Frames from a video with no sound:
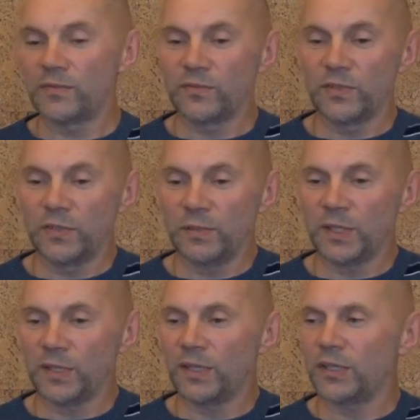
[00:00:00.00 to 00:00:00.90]
The
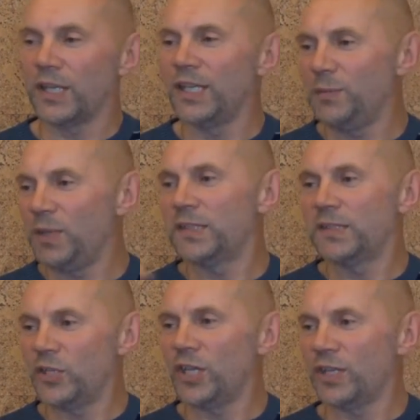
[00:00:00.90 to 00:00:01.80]
nature of
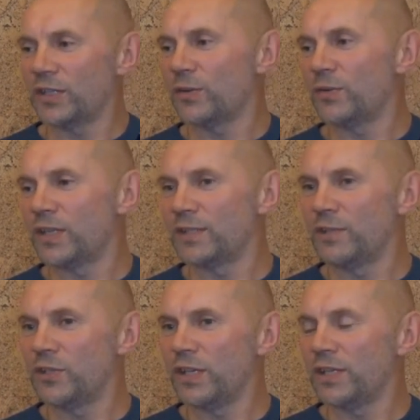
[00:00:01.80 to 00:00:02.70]
distractions doesn't
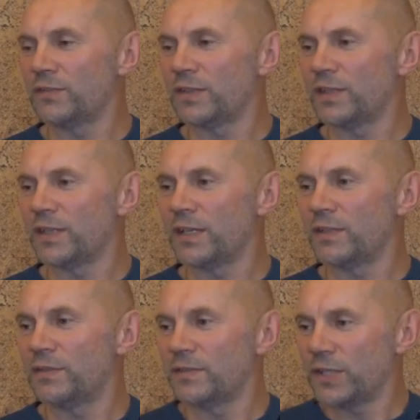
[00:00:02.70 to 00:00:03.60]
matter.
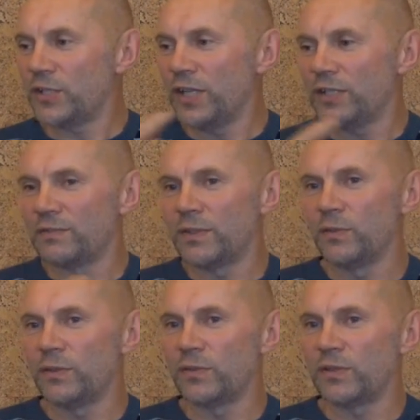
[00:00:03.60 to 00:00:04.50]
You go back to the
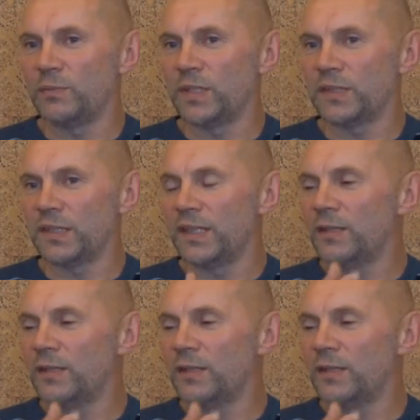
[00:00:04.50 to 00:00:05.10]
place you know.